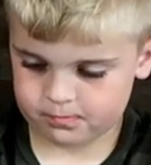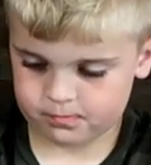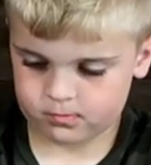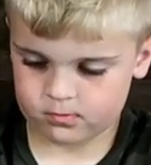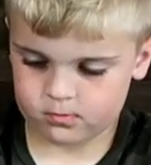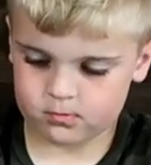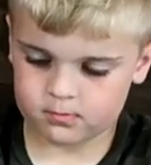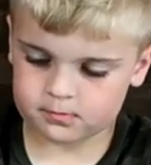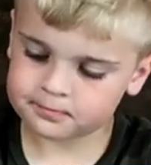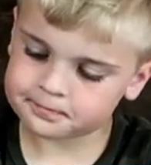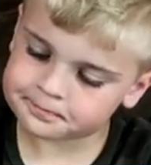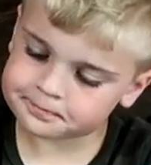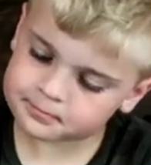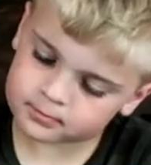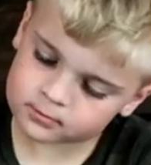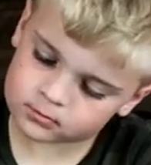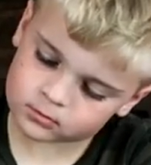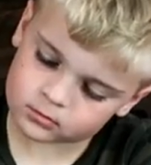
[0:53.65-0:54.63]

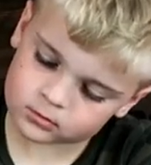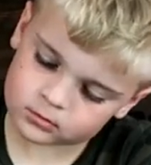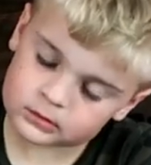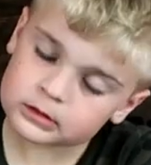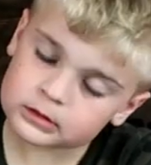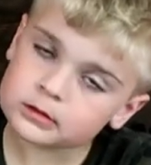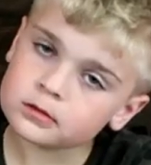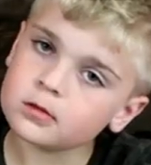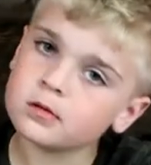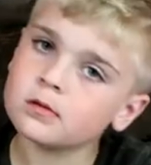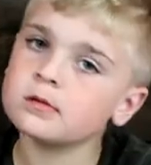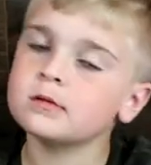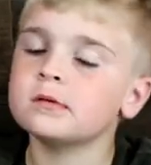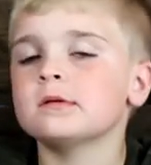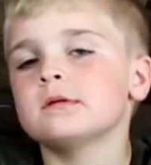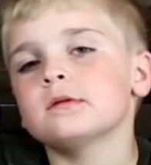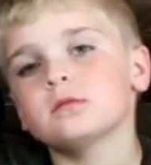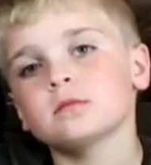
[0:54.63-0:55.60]

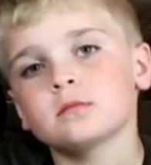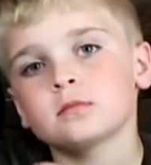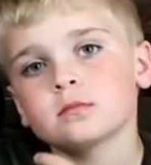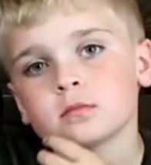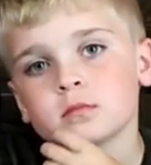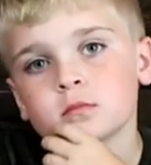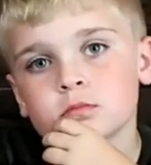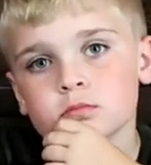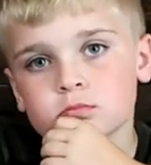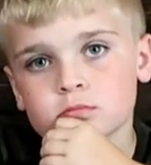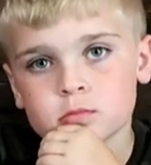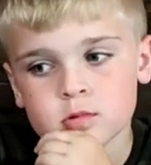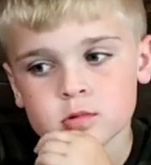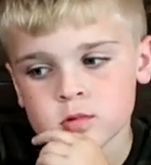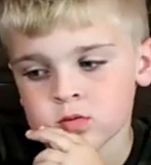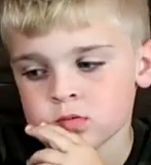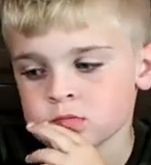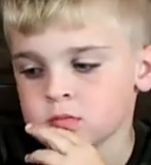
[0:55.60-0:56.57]

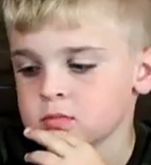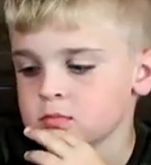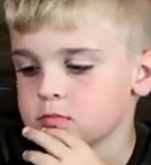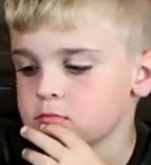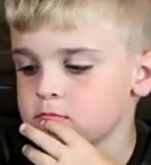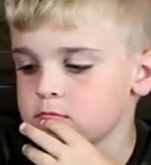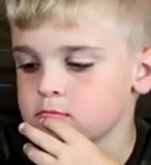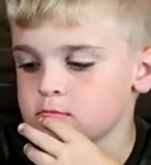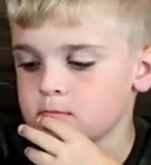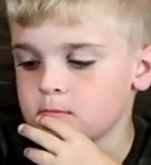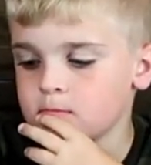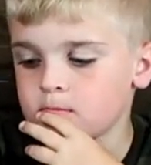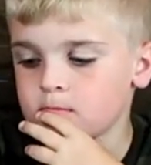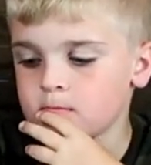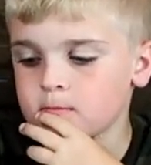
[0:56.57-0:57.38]
The person shown says nothing.